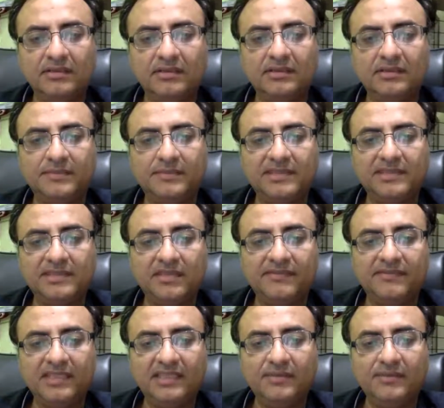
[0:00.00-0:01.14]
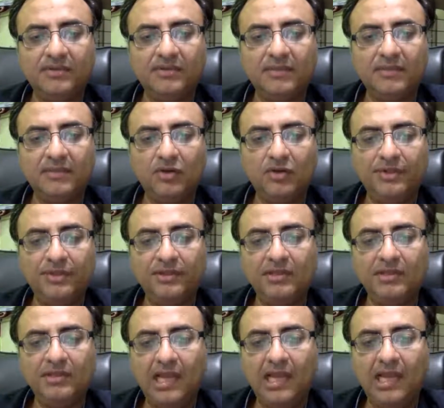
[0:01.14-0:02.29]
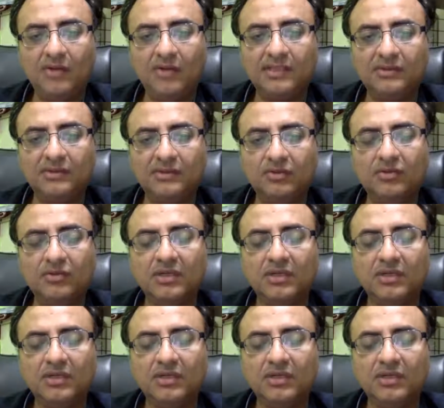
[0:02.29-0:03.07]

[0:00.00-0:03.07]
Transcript: especially Facebook, in my opinion, allows us to